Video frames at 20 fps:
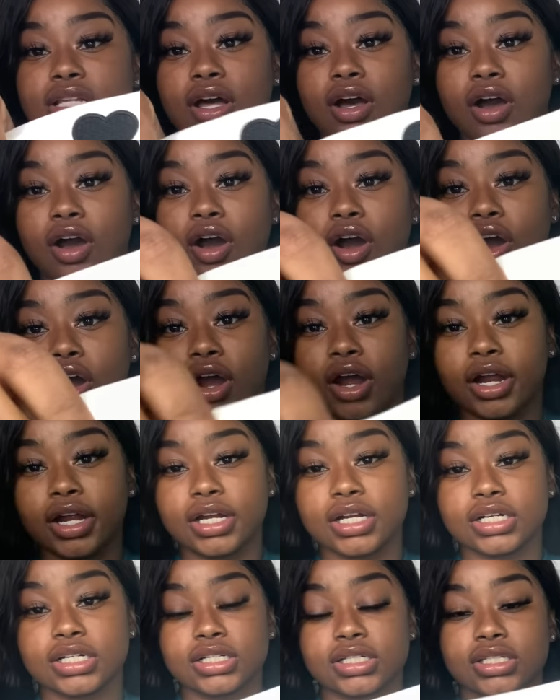a
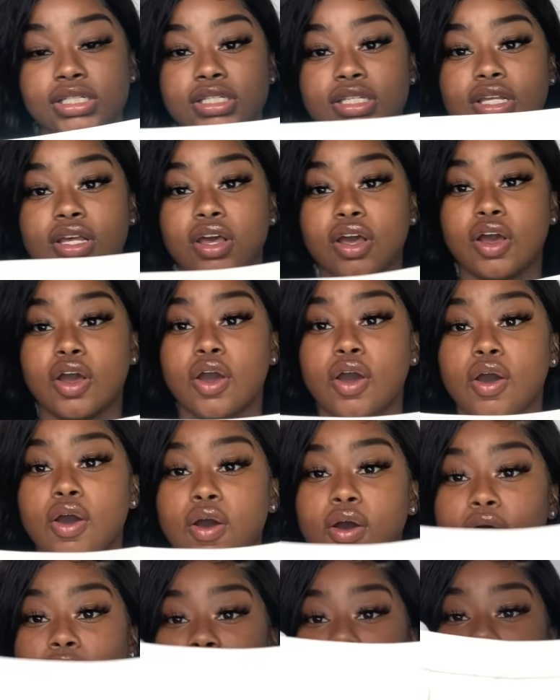heart
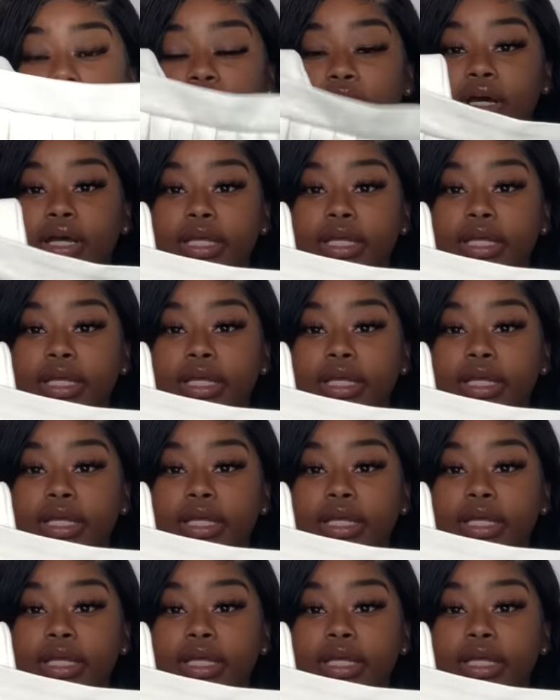on